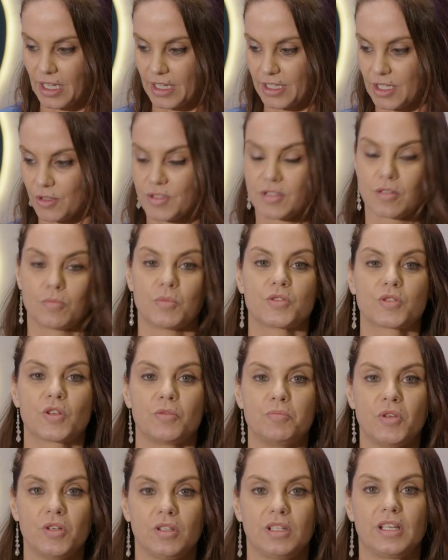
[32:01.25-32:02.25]
And that was the most
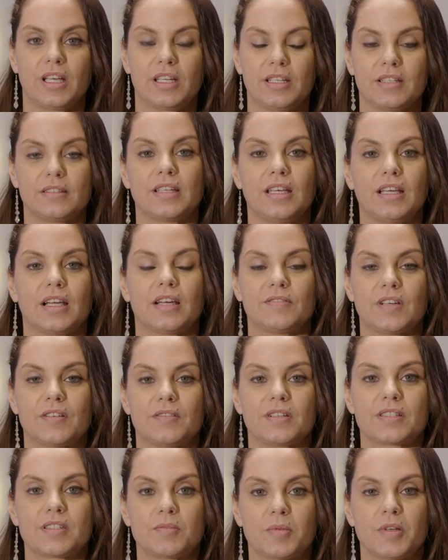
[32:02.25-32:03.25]
humiliating thing I've
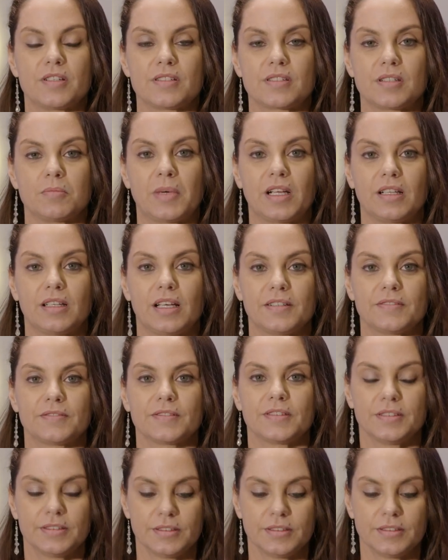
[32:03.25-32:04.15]
ever experienced in my life.